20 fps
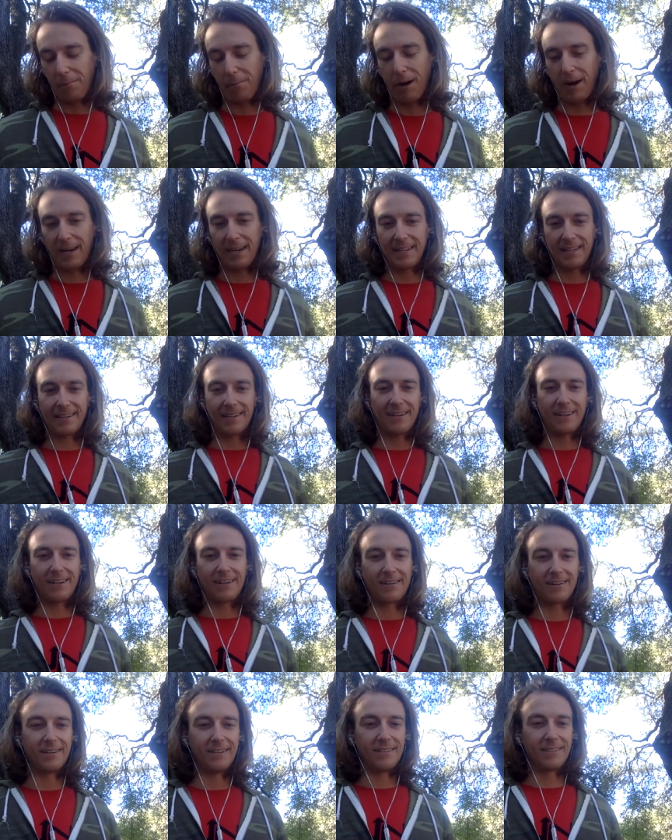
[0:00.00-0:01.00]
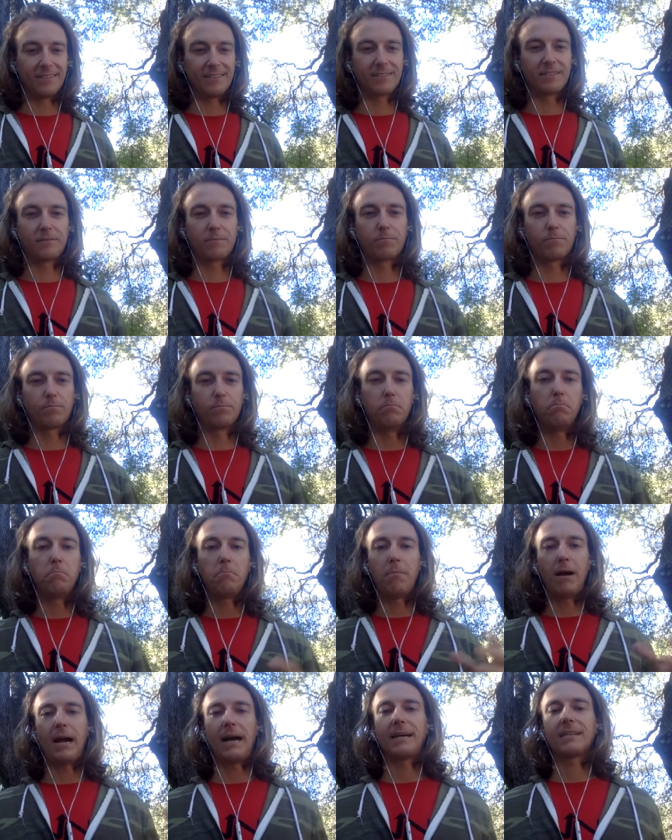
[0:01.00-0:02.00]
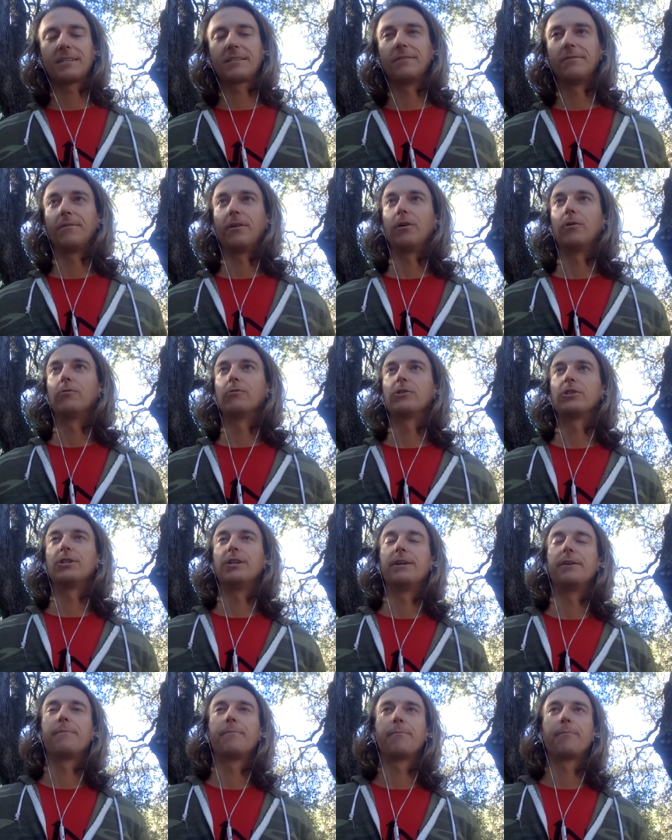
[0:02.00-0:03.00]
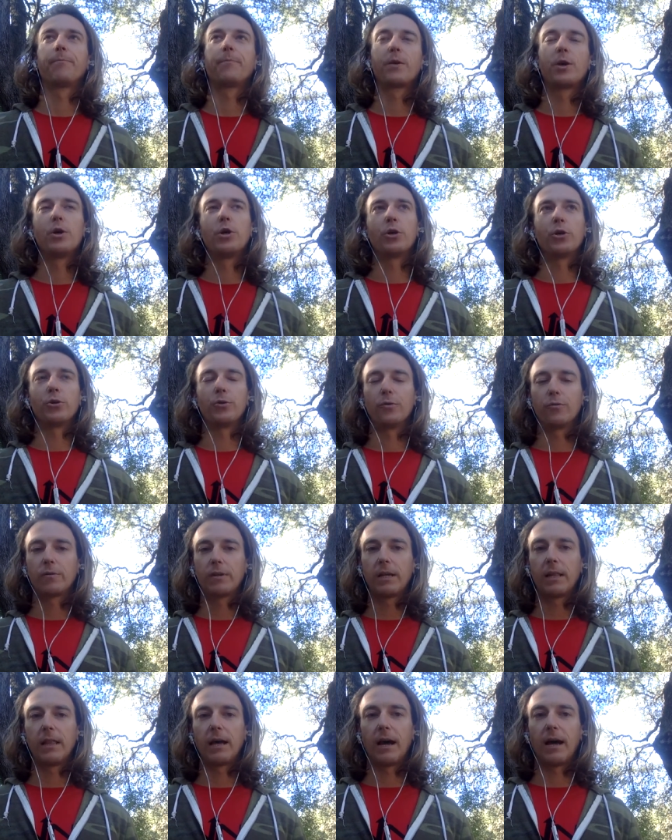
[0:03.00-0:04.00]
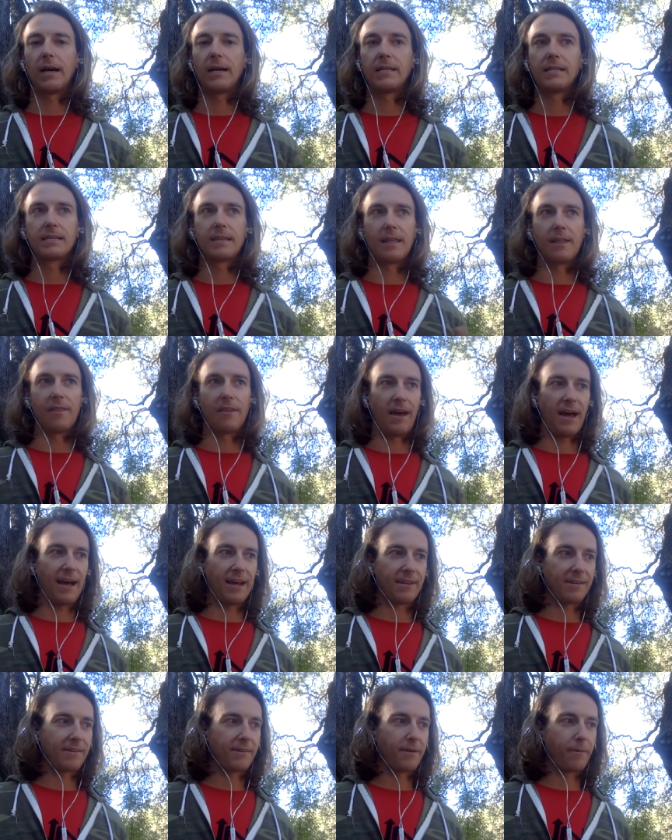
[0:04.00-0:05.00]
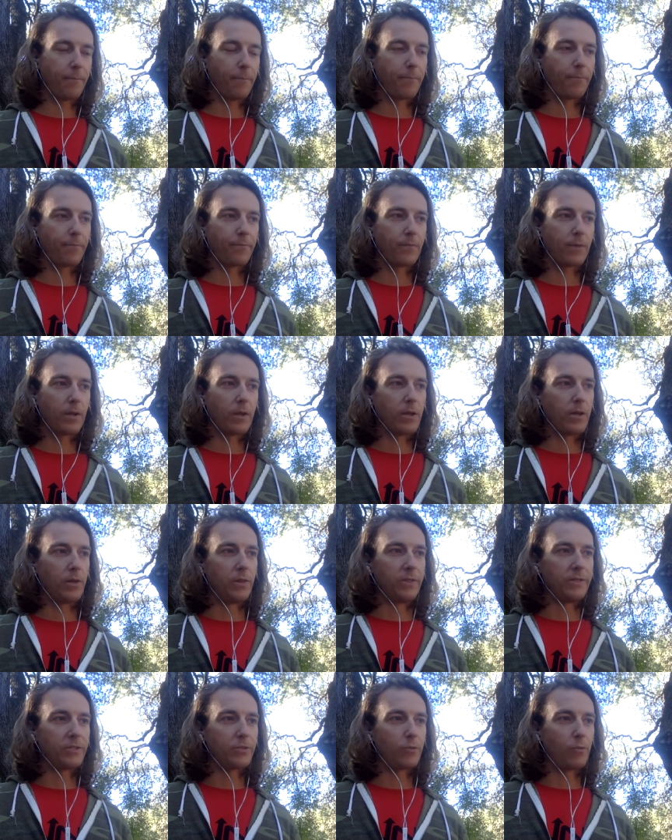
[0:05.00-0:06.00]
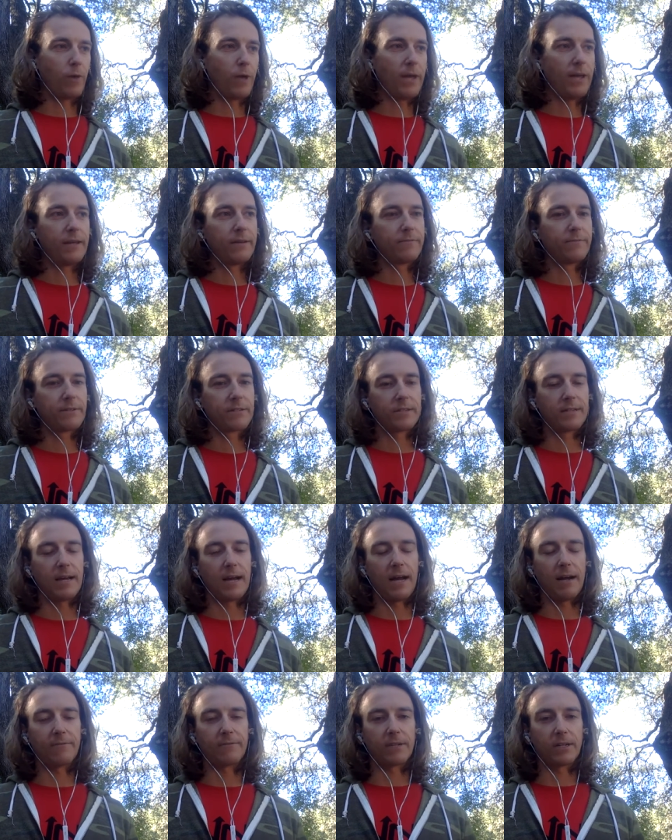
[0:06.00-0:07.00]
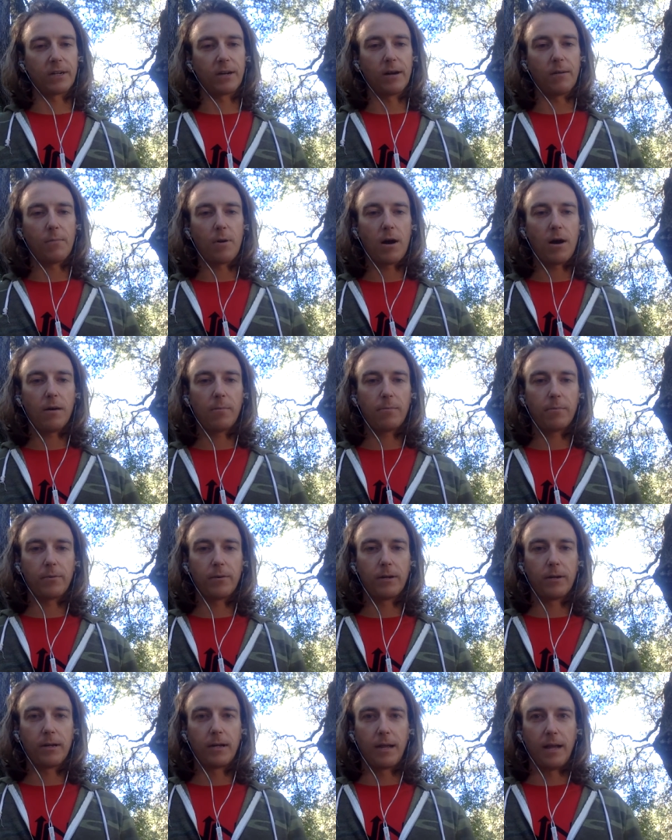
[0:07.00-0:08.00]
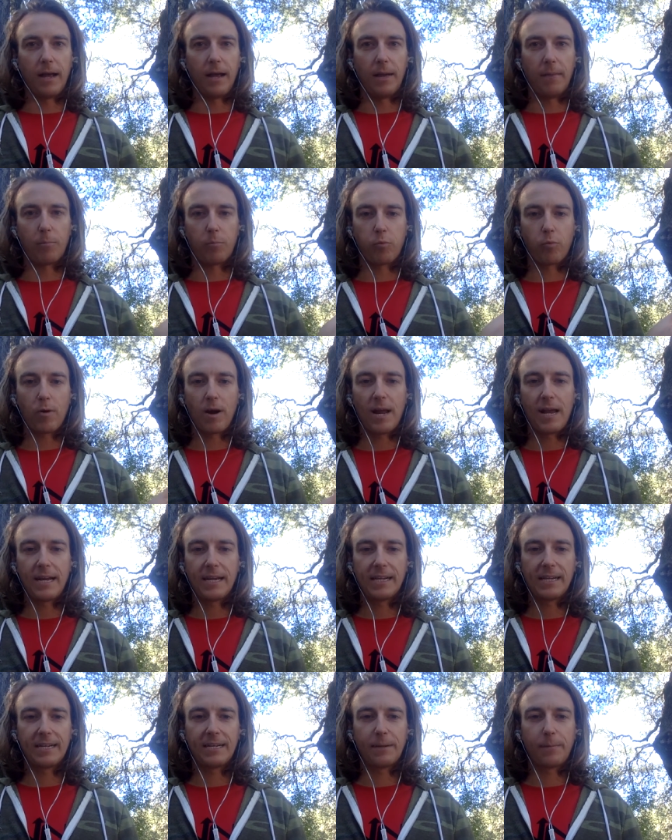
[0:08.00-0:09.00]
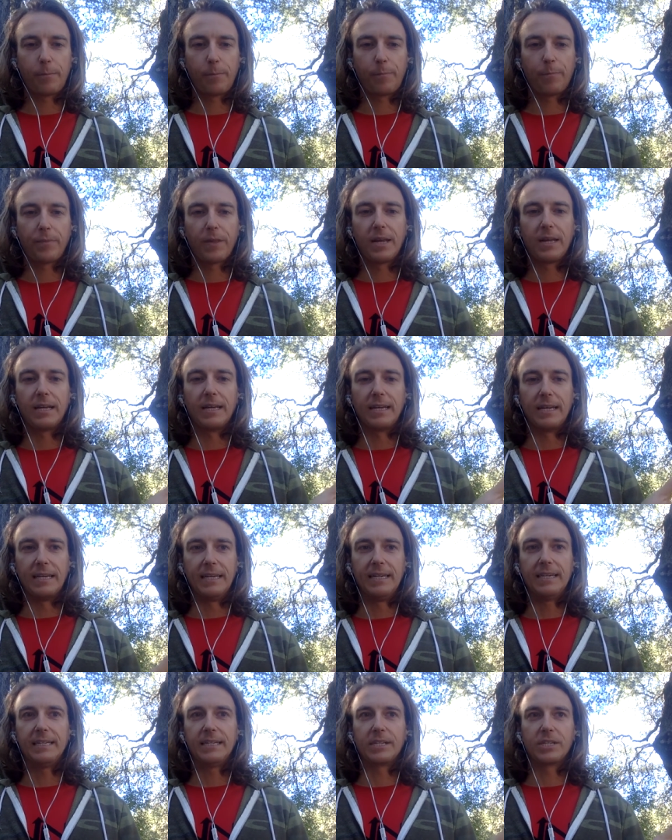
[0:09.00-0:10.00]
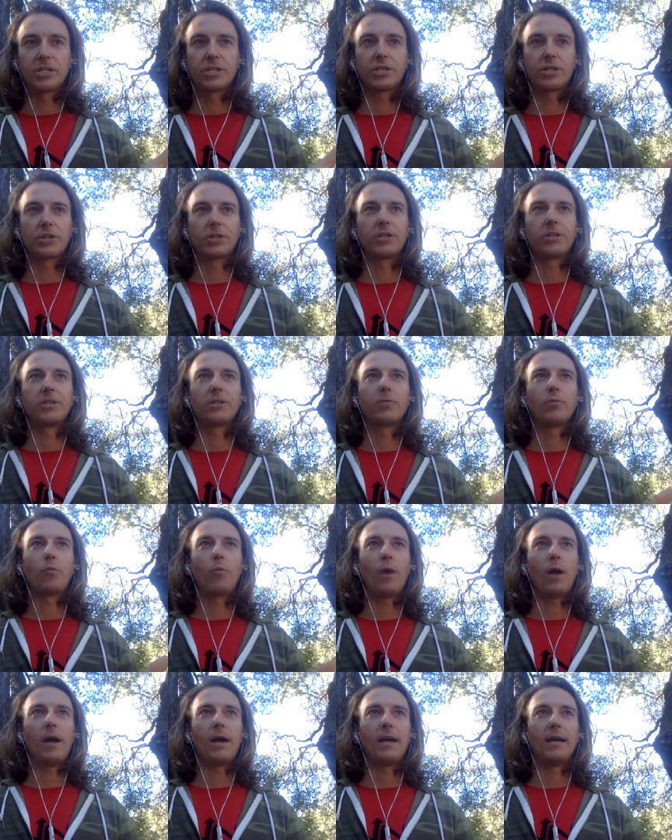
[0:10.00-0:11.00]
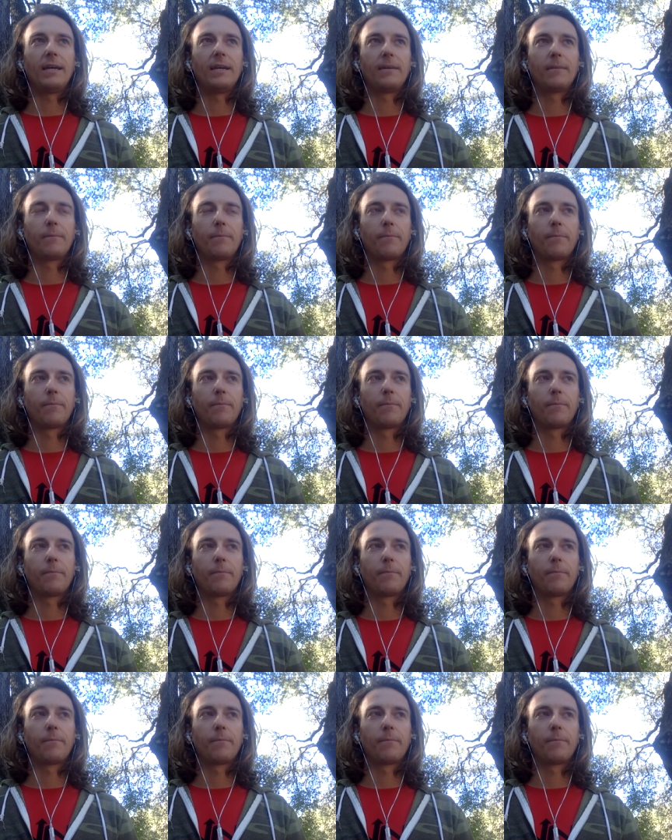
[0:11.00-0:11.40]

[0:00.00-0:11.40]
body there in this massive ocean, you realize that these waves have to come up and break in a certain way